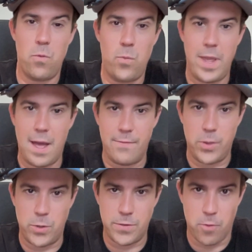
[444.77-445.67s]
that we have
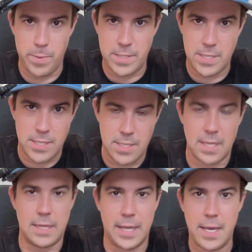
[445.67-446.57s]
noticed for
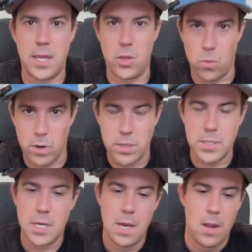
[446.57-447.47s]
businesses like
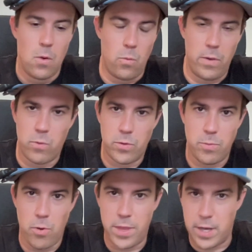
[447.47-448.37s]
yours, we worked
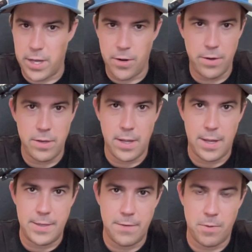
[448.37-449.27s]
with more than
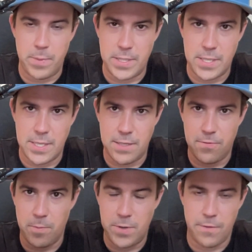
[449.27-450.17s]
100 different businesses
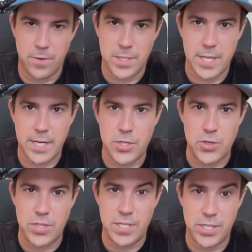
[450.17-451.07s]
from different
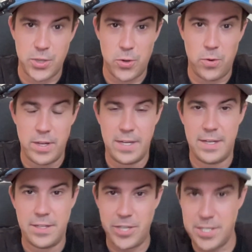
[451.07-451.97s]
sectors. And so
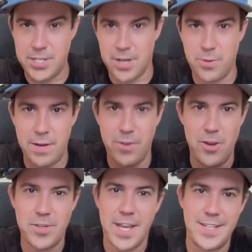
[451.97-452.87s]
chances are whatever
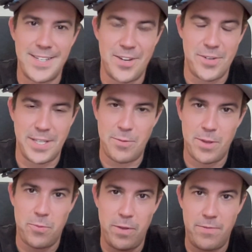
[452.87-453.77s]
use cases you're dealing
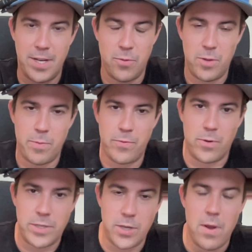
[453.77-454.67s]
with, we've dealt with
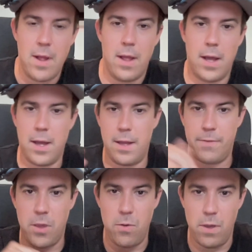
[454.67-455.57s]
before. So
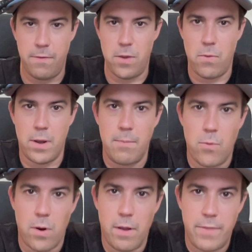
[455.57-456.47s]
if you want
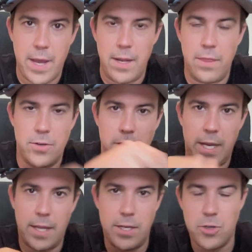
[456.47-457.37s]
more of that, there's a
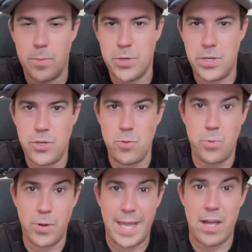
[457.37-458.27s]
link in the description to
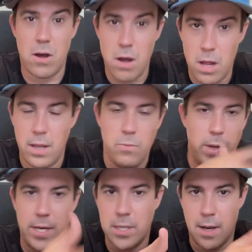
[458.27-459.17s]
book a call and
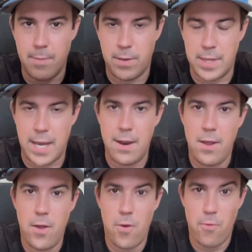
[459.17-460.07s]
we can talk about
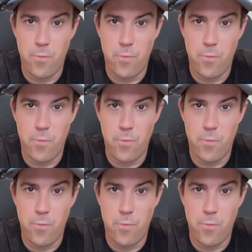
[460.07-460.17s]
that